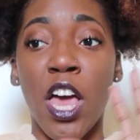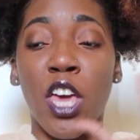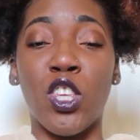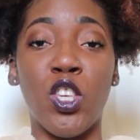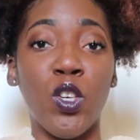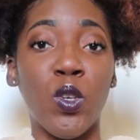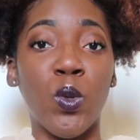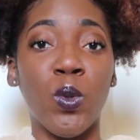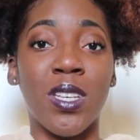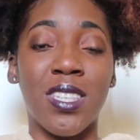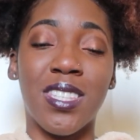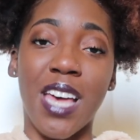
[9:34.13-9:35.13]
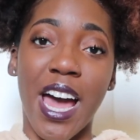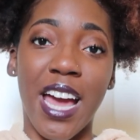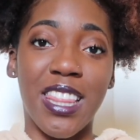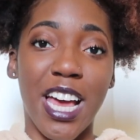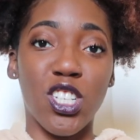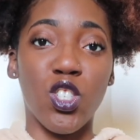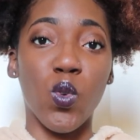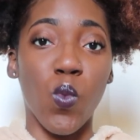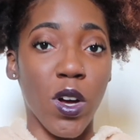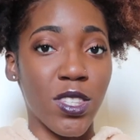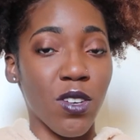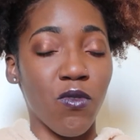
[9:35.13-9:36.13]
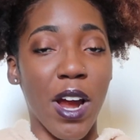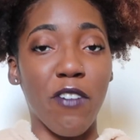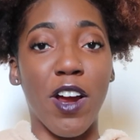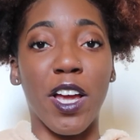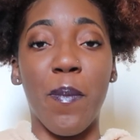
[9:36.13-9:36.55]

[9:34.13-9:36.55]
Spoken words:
you decide that you want to write